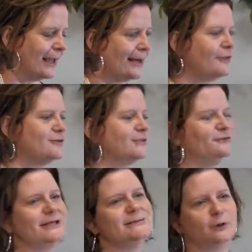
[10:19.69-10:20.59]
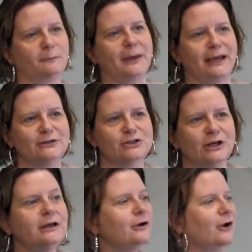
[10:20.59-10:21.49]
And now there's a Facebook page
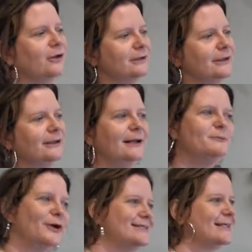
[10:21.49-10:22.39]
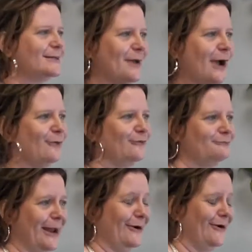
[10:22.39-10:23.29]
called Embracing the Power
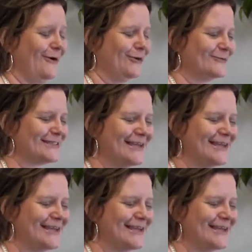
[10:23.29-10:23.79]
of Bare Arms.